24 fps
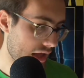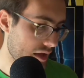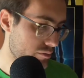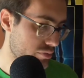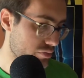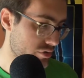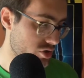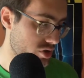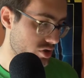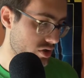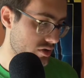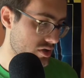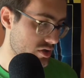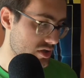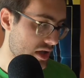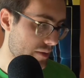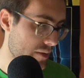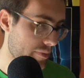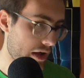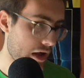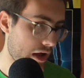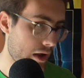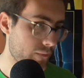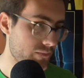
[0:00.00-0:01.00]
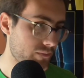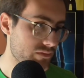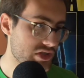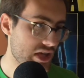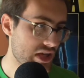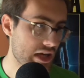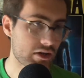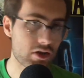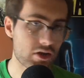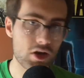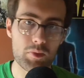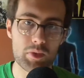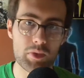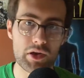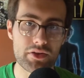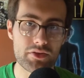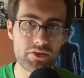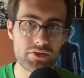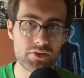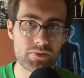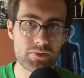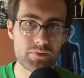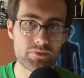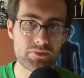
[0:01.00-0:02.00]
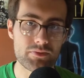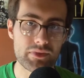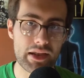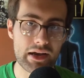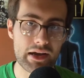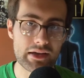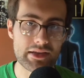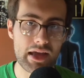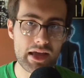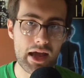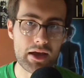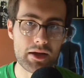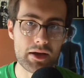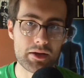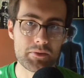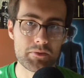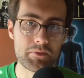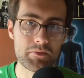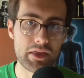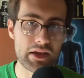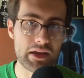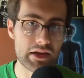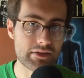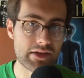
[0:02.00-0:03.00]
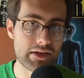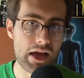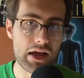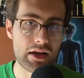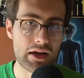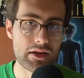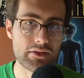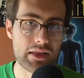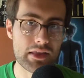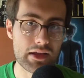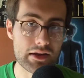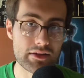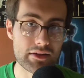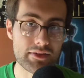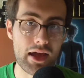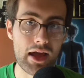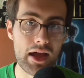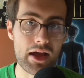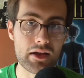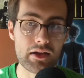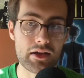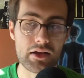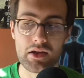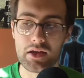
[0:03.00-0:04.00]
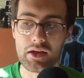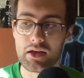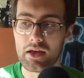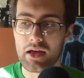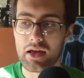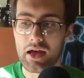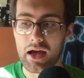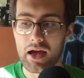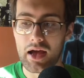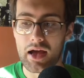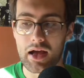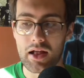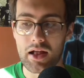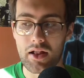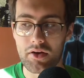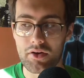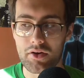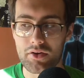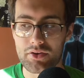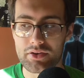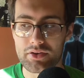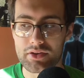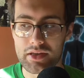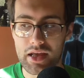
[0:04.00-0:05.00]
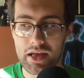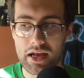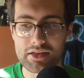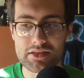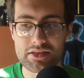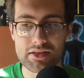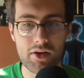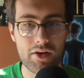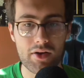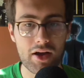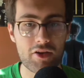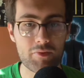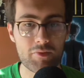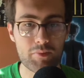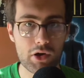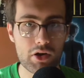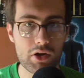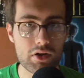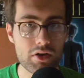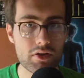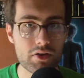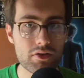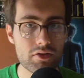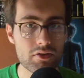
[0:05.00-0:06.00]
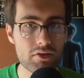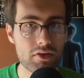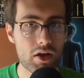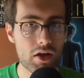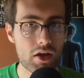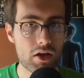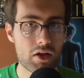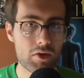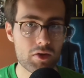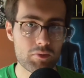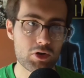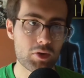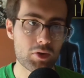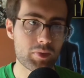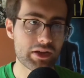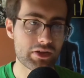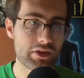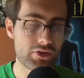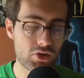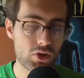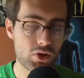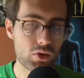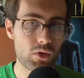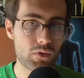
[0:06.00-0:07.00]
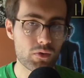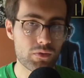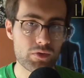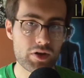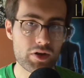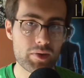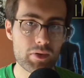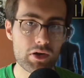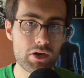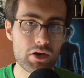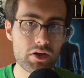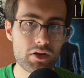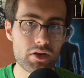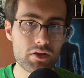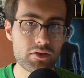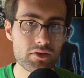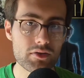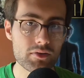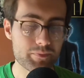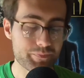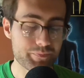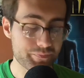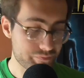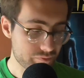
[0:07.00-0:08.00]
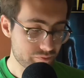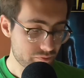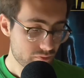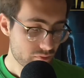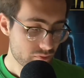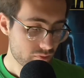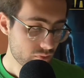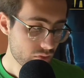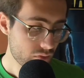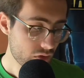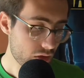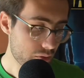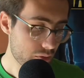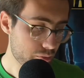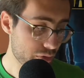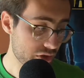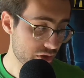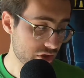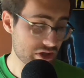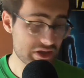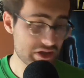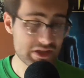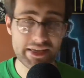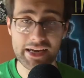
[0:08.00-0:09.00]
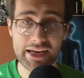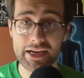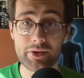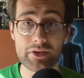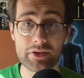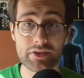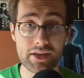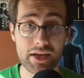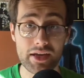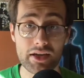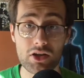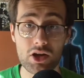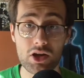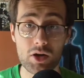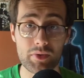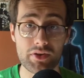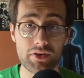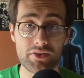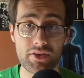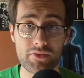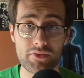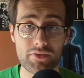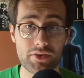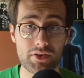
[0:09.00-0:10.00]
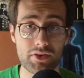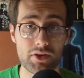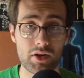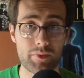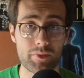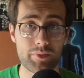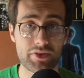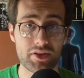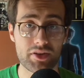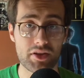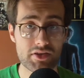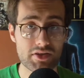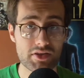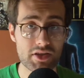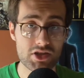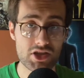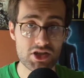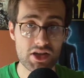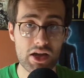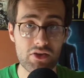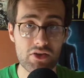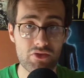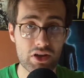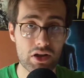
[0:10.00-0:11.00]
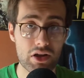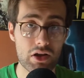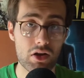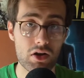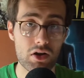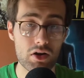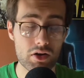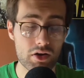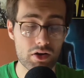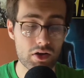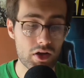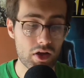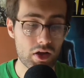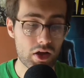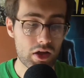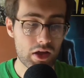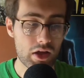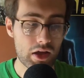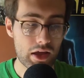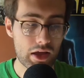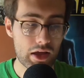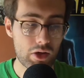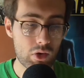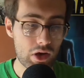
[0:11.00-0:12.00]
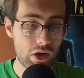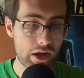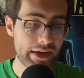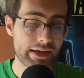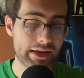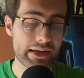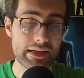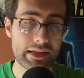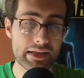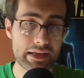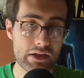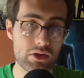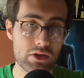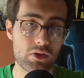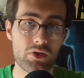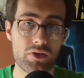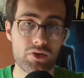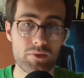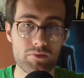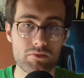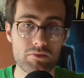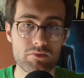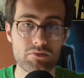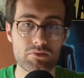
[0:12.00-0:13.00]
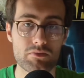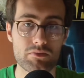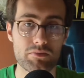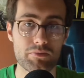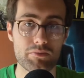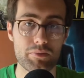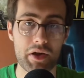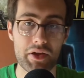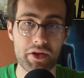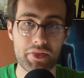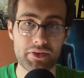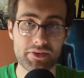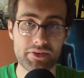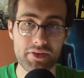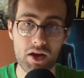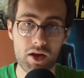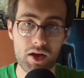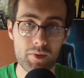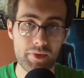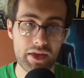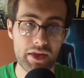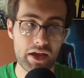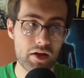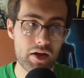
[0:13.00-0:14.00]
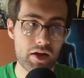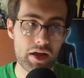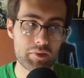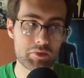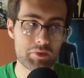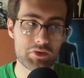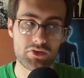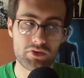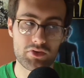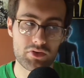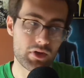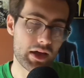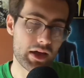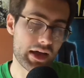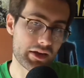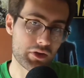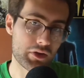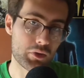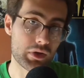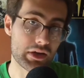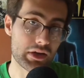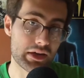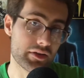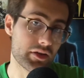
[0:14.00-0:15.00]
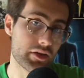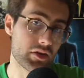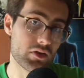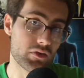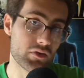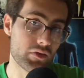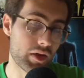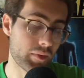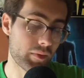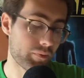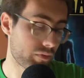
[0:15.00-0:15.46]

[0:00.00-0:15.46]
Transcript: produce about 10 goblins, then attack, then attack, then attack. And yes, they'll have blockers, probably 2 or 3 blockers, but just attacking with 10 goblins every turn presents such a heavy clock, it will likely kill them by the time they are able to adequately deal with it.